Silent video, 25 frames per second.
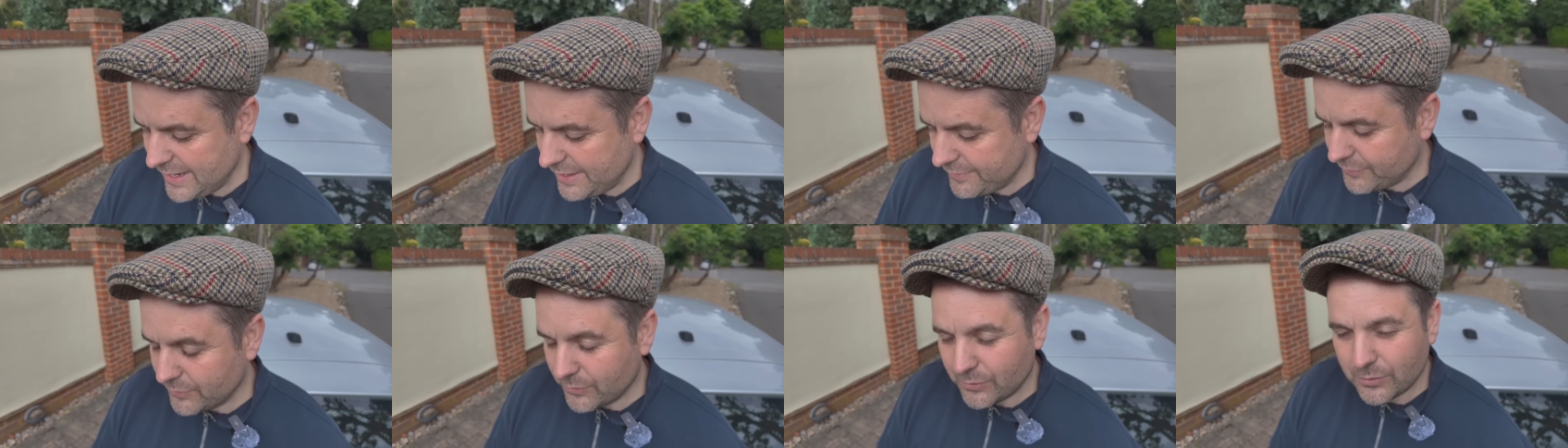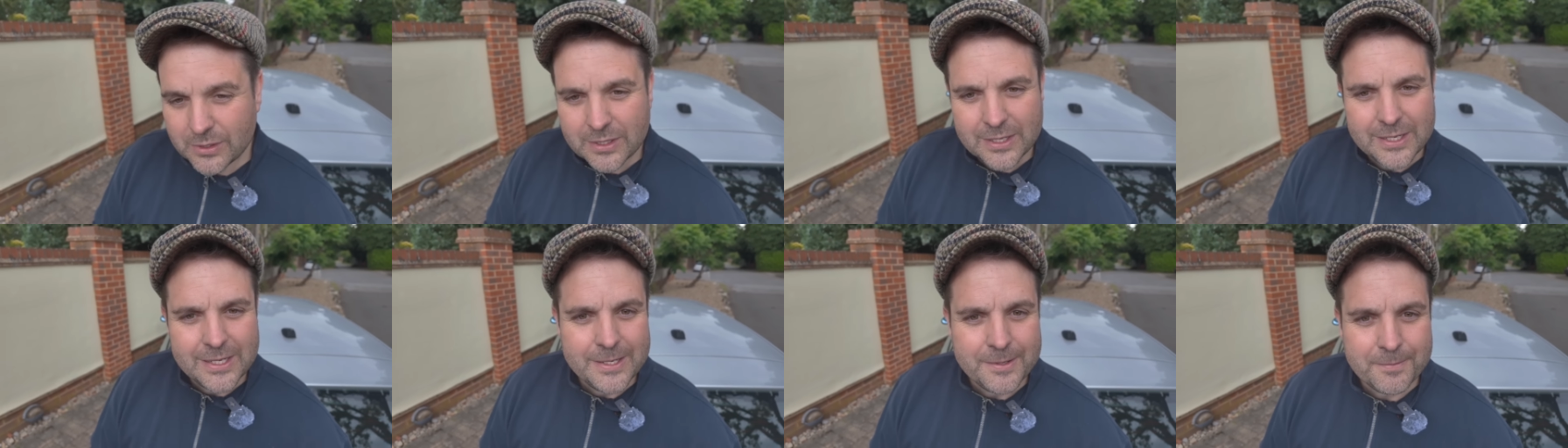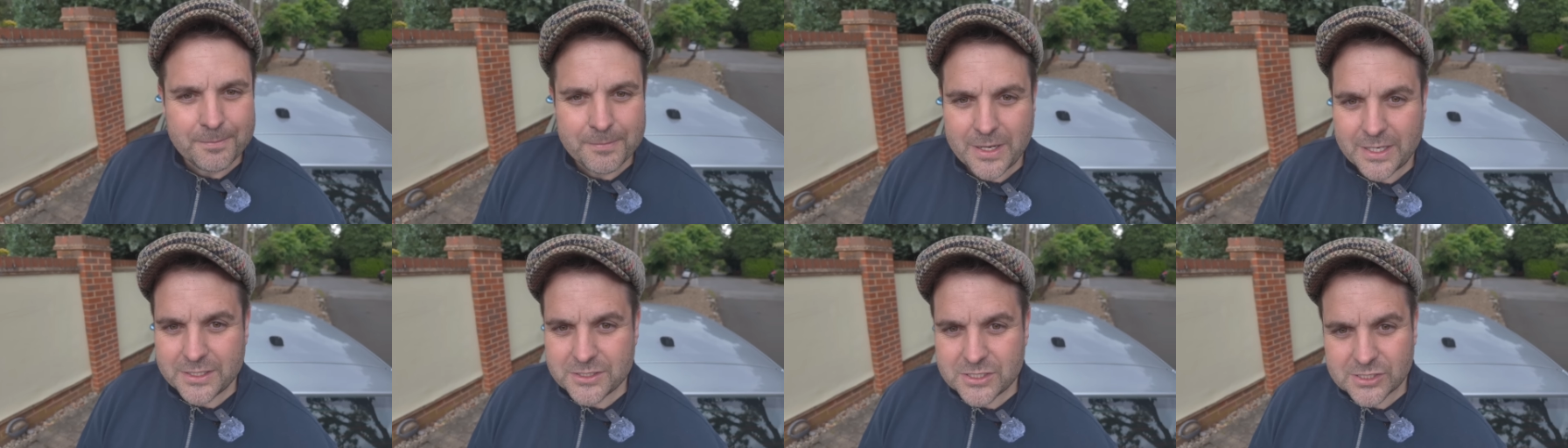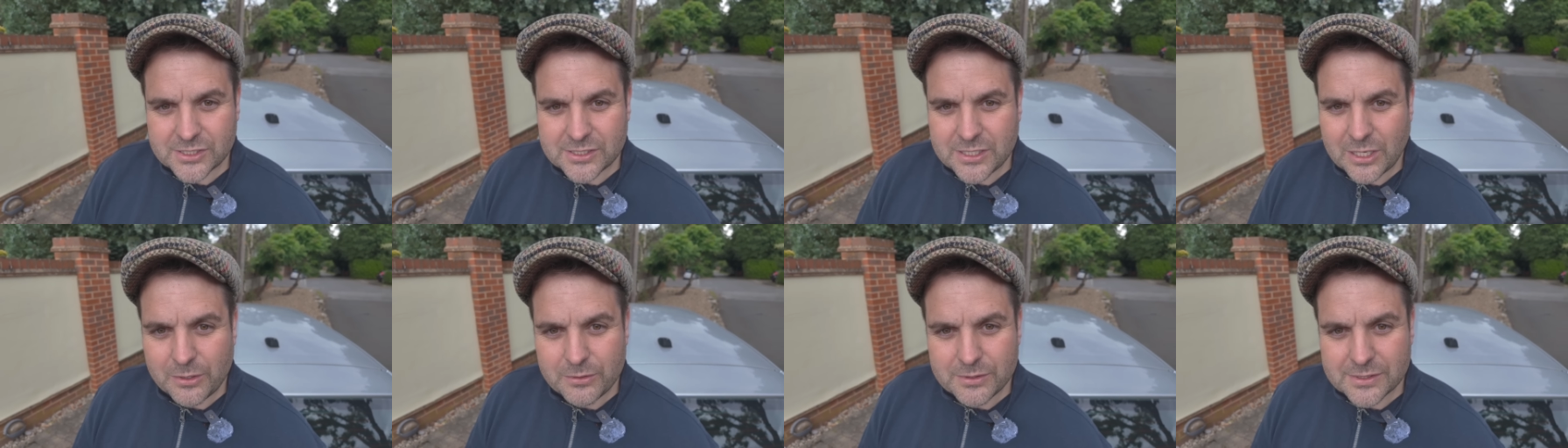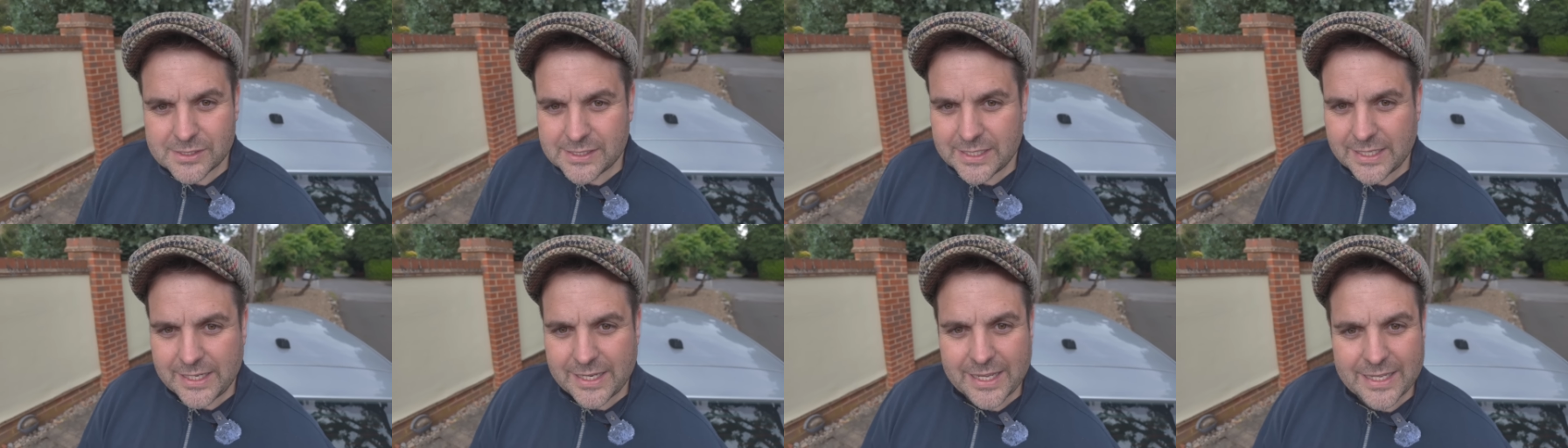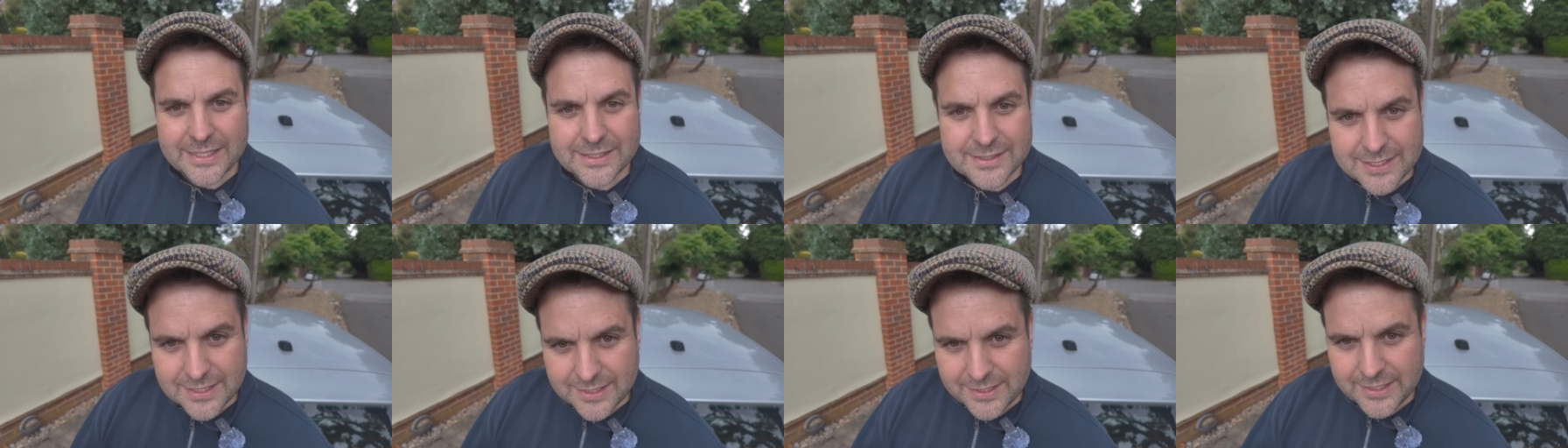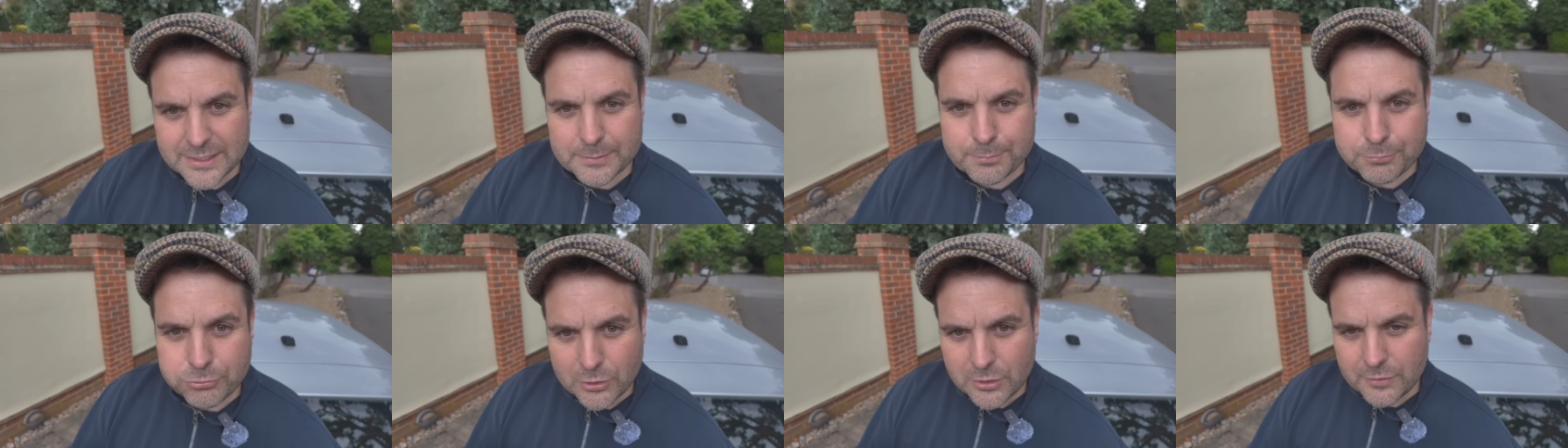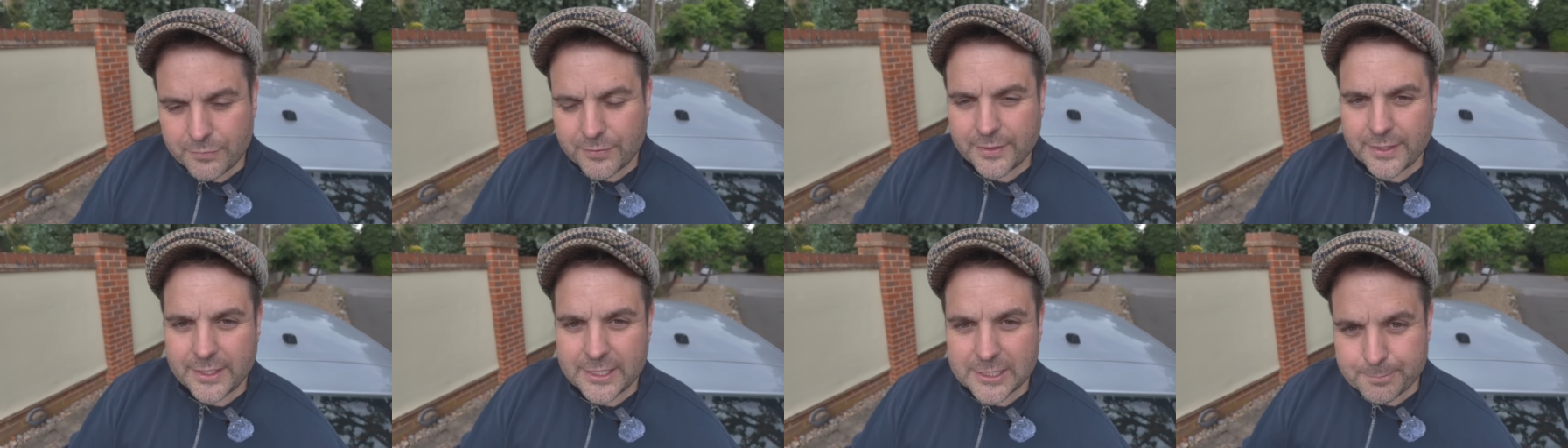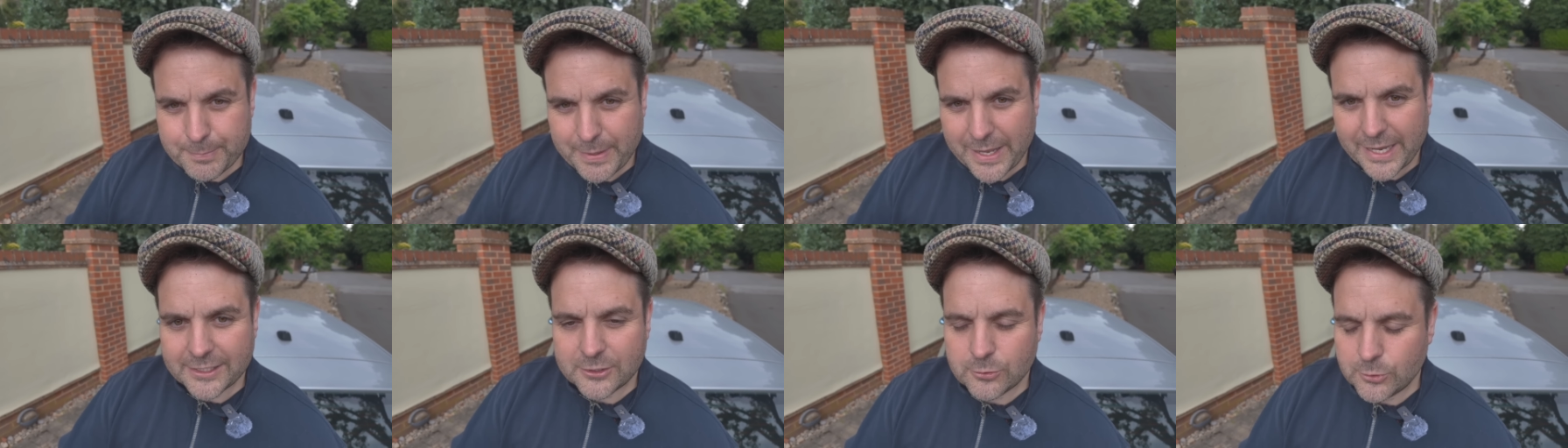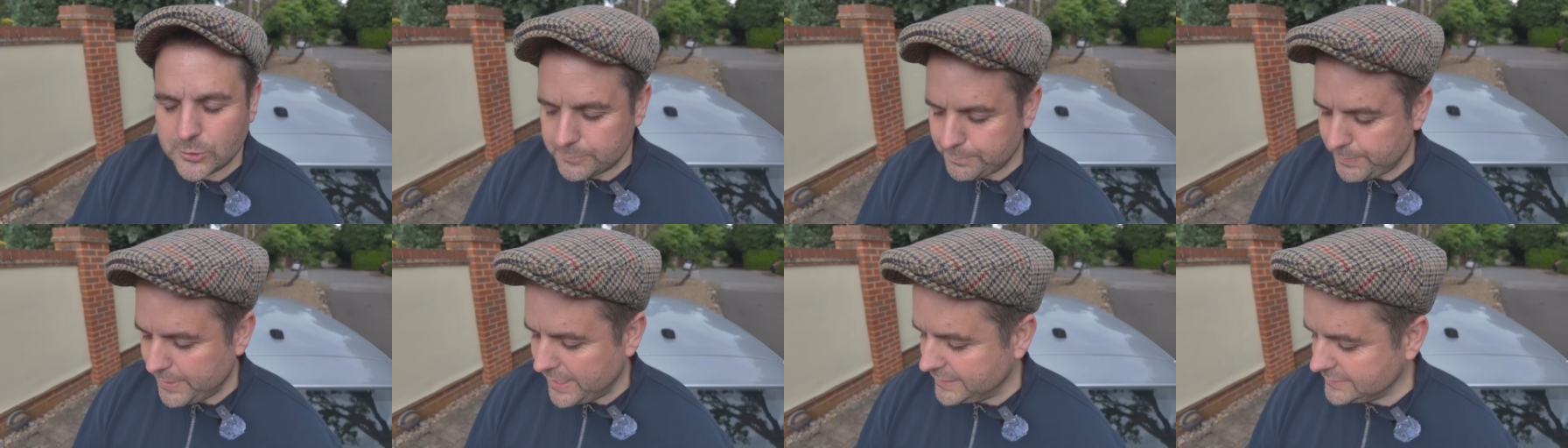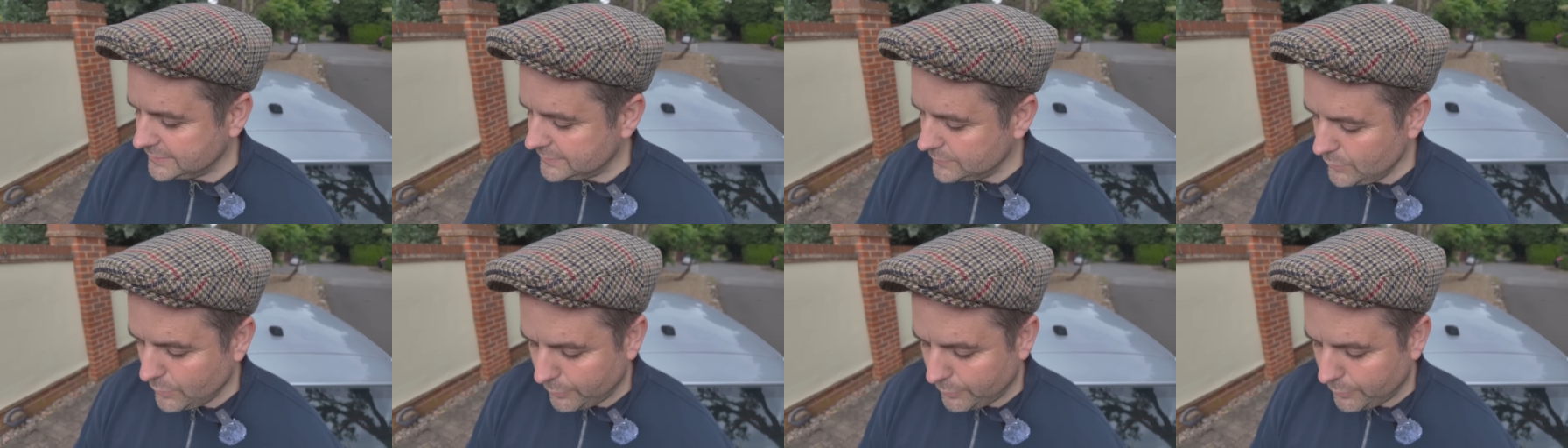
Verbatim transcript: level, I just don't see it until he's proven that he's back to his best.